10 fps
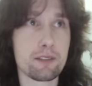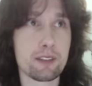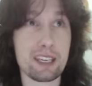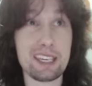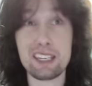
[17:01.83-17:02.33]

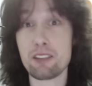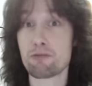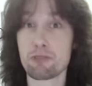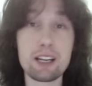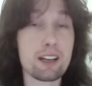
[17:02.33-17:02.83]
that he
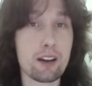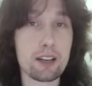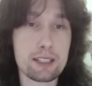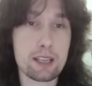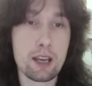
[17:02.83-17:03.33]
didn't
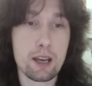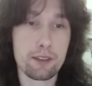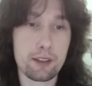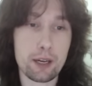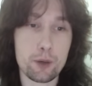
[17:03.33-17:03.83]
realize
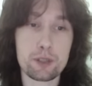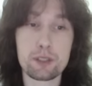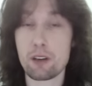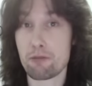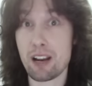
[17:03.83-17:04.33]
that there was
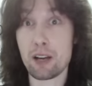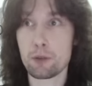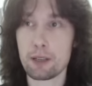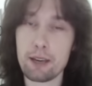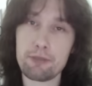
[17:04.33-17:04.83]
a
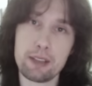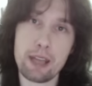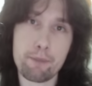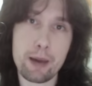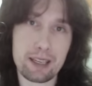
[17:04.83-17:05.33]
round left in
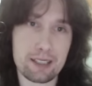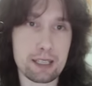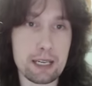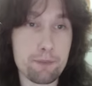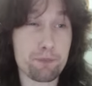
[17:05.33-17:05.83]
that
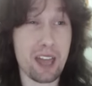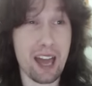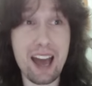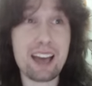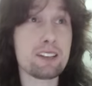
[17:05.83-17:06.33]
magazine,
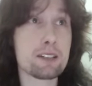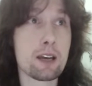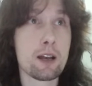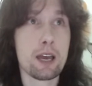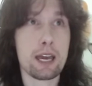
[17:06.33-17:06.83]
and
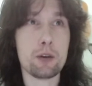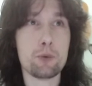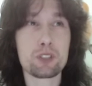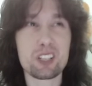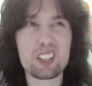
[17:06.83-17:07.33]
it
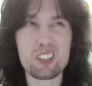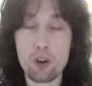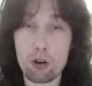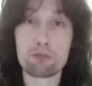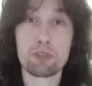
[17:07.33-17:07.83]
was just
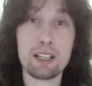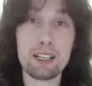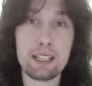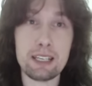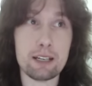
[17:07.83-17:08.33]
not
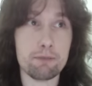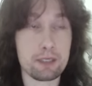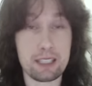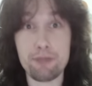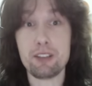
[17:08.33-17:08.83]
really
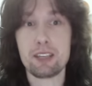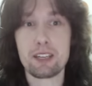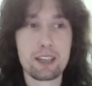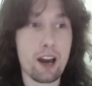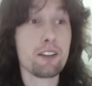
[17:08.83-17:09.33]
giving the
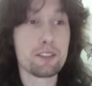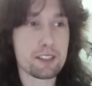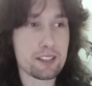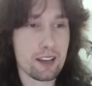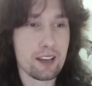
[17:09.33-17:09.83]

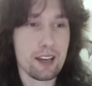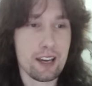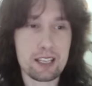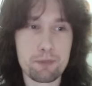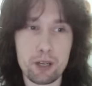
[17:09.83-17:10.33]
guns
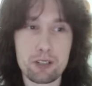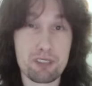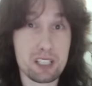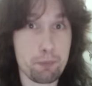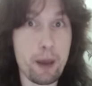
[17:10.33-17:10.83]
as much
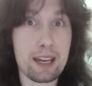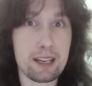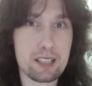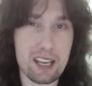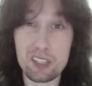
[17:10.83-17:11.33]

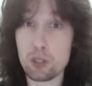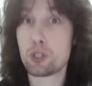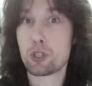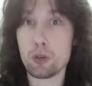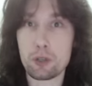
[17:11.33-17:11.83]
respect as you
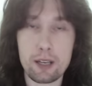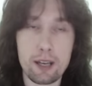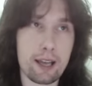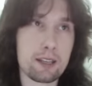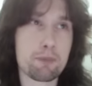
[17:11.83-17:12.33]
should.
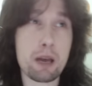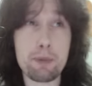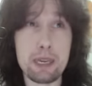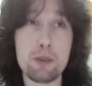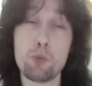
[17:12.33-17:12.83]
And
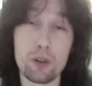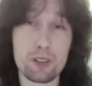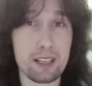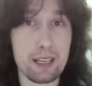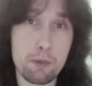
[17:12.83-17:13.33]
maybe he was
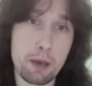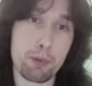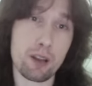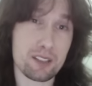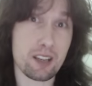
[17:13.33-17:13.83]
a little bit
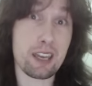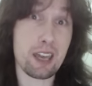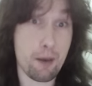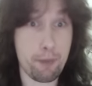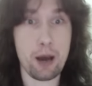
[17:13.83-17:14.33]
blase
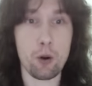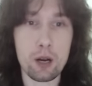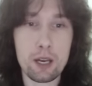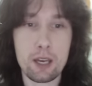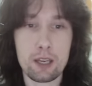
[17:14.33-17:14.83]
about
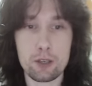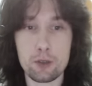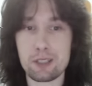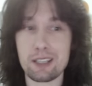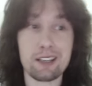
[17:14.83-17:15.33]

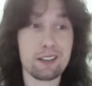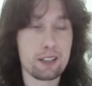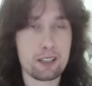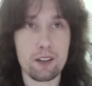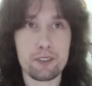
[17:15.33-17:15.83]
using
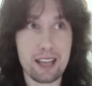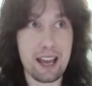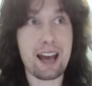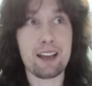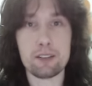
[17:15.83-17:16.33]
guns
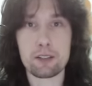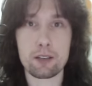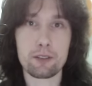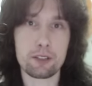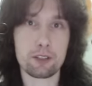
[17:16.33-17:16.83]
and
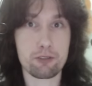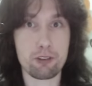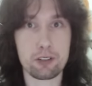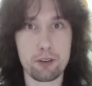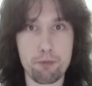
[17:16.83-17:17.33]
the
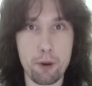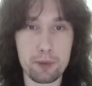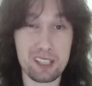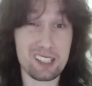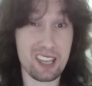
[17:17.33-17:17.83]
destructive
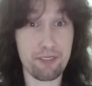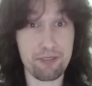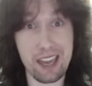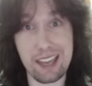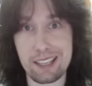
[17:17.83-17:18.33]
properties that if
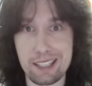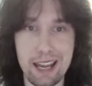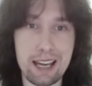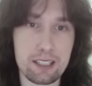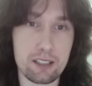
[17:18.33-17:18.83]
there is an
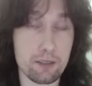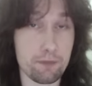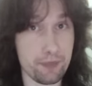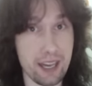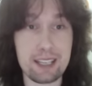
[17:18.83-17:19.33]

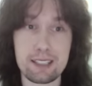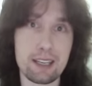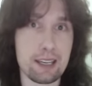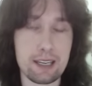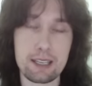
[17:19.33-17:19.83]
accident, that is
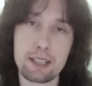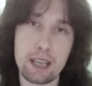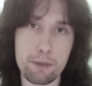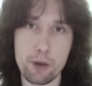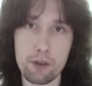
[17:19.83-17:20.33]
it, it is
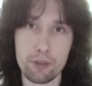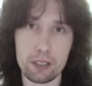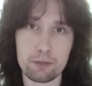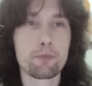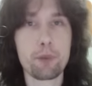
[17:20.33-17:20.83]
game over.
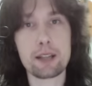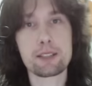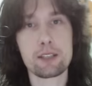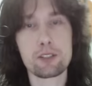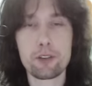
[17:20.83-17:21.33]

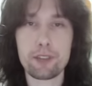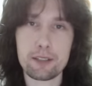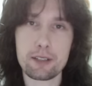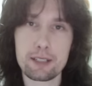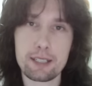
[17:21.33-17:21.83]
But in
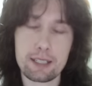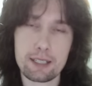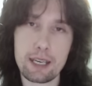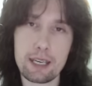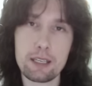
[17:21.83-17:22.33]

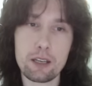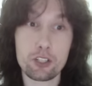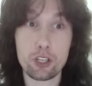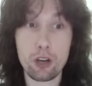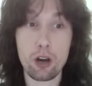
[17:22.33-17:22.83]
2016,
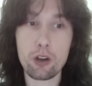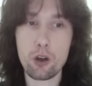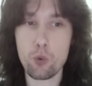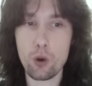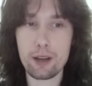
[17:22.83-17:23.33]
Chicago
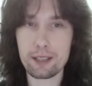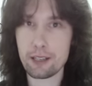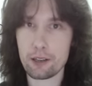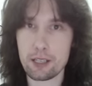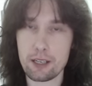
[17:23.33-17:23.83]
were
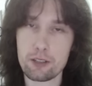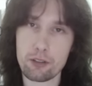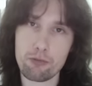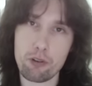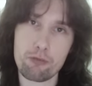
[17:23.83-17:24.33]
inducted into
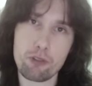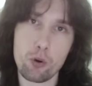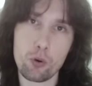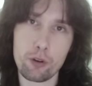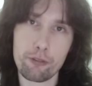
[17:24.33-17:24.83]
the Rock and Roll
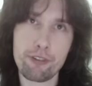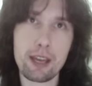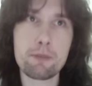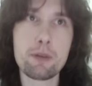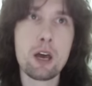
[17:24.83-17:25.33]
Hall of
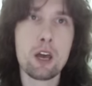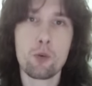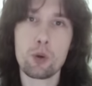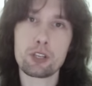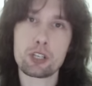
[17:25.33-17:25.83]
Fame,
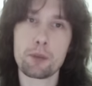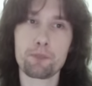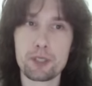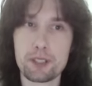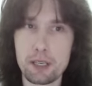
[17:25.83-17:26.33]
which
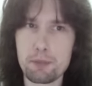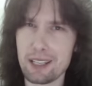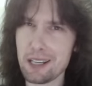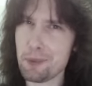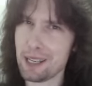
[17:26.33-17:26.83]
seems a
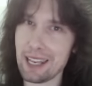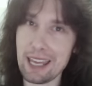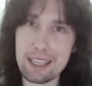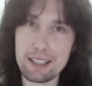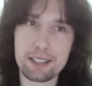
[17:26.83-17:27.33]
little bit
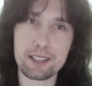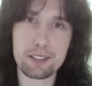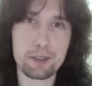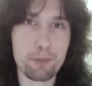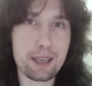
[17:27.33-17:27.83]
late
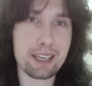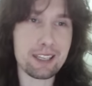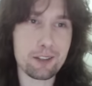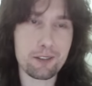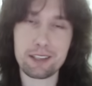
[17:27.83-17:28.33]
to me,
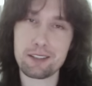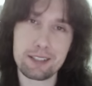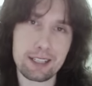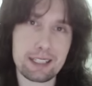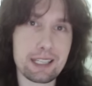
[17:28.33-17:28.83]

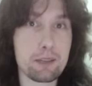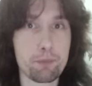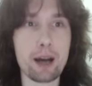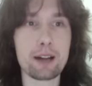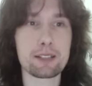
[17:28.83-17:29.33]
2016.
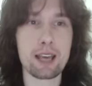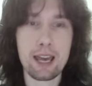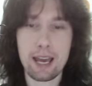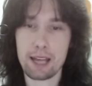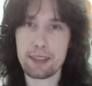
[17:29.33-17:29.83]
But
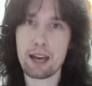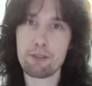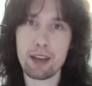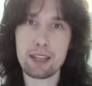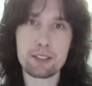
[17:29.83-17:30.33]
at that
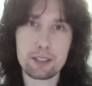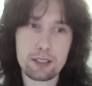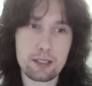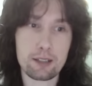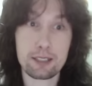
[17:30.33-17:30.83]

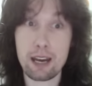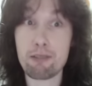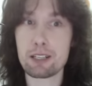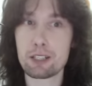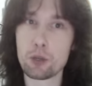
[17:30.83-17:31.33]
event,
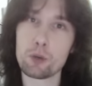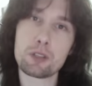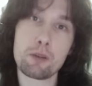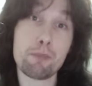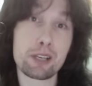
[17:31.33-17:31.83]
Terry's
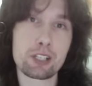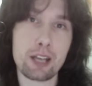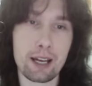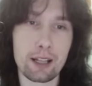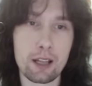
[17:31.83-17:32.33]
daughter,
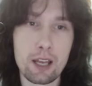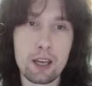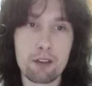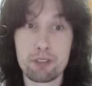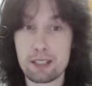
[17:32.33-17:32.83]
Michelle,
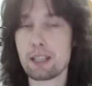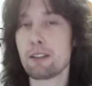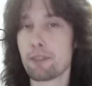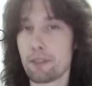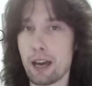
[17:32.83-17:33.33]

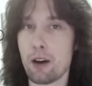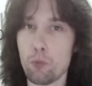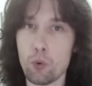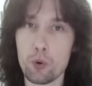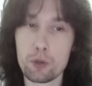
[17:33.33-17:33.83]
received that
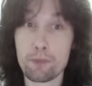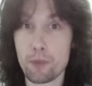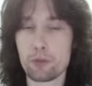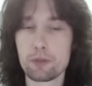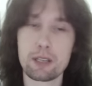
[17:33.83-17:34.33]
award
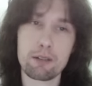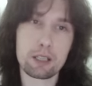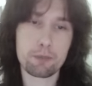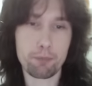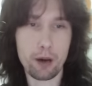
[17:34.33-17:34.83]
on
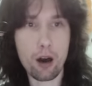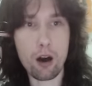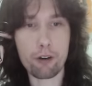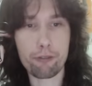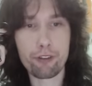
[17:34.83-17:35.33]
Terry's
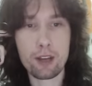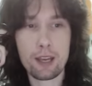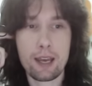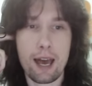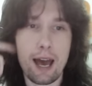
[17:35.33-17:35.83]
behalf.
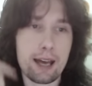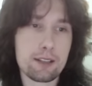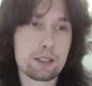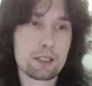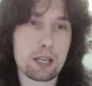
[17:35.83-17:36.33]
And